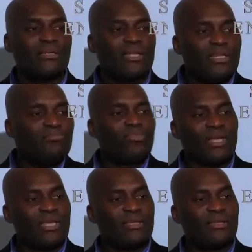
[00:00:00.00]
need
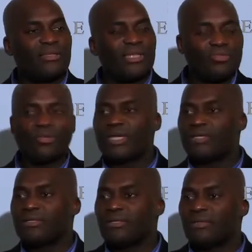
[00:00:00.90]
break, need to
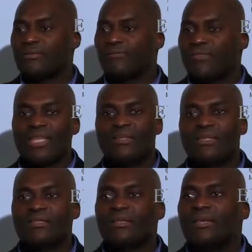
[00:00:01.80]
eat, need
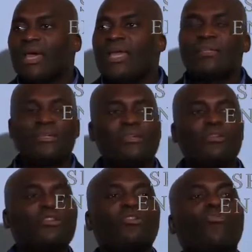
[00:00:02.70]
this. And they said,
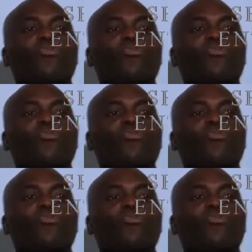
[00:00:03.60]
no,